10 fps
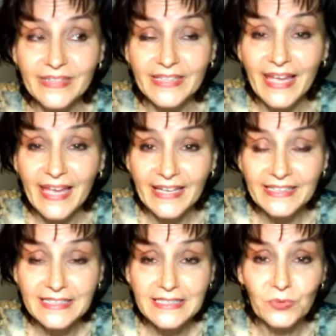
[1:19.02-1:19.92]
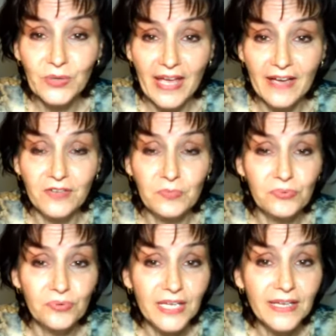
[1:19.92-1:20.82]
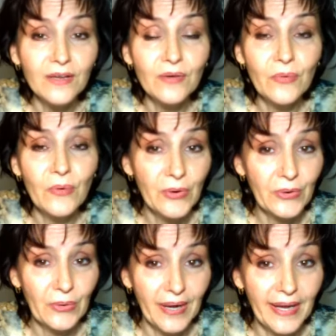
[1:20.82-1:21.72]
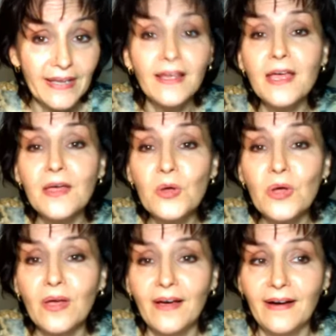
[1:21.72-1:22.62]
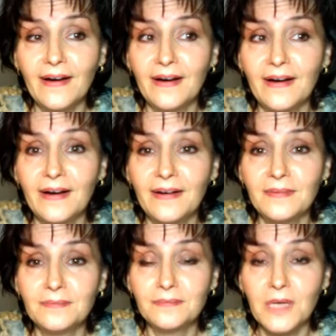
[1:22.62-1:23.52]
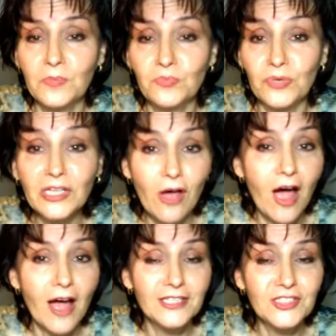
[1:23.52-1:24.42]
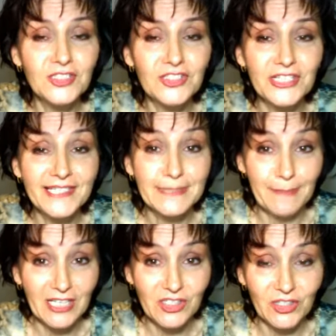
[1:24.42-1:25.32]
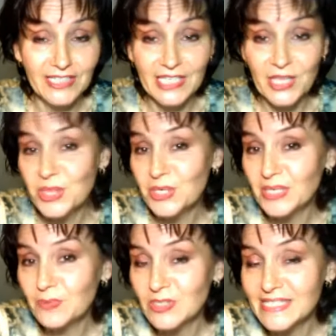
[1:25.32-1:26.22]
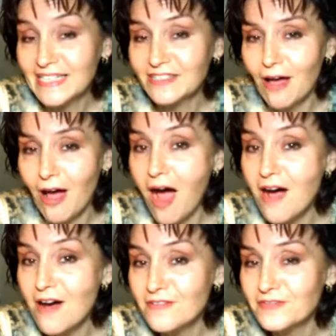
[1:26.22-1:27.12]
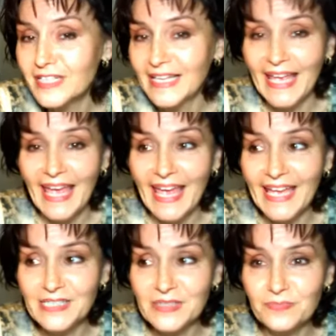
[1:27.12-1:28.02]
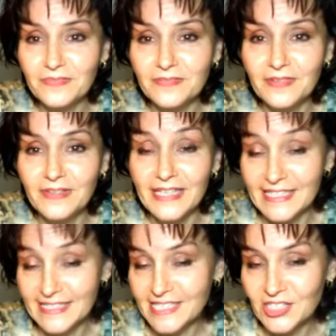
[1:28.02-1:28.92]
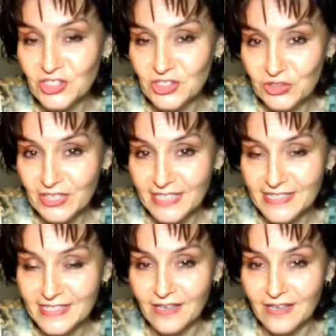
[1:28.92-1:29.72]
and we have a pre-ordering pre-launch special. It's a 30% off, and the existing students